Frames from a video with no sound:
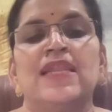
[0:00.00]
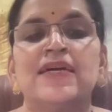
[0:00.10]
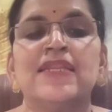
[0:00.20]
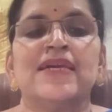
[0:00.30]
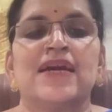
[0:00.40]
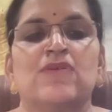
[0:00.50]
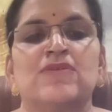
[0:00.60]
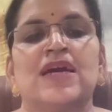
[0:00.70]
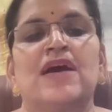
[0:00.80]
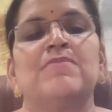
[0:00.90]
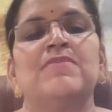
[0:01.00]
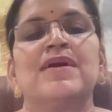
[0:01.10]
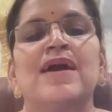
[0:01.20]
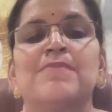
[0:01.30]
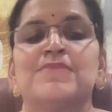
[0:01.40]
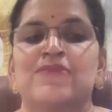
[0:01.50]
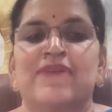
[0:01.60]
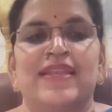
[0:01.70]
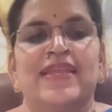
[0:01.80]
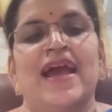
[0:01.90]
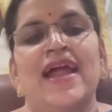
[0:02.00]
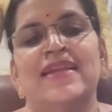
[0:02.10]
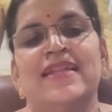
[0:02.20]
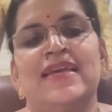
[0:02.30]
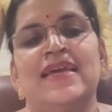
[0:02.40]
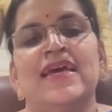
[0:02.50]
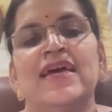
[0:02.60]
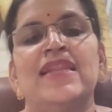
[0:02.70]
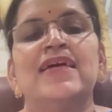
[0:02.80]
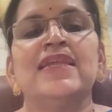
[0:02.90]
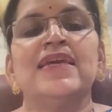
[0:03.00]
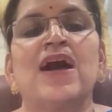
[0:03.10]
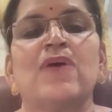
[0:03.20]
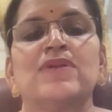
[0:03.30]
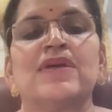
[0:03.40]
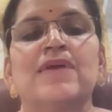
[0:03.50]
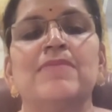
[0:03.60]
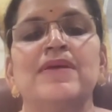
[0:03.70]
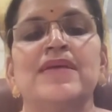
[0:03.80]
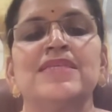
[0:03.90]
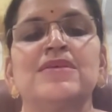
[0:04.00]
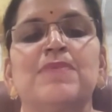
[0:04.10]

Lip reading: learning outcome comes very handy. Learning outcome is a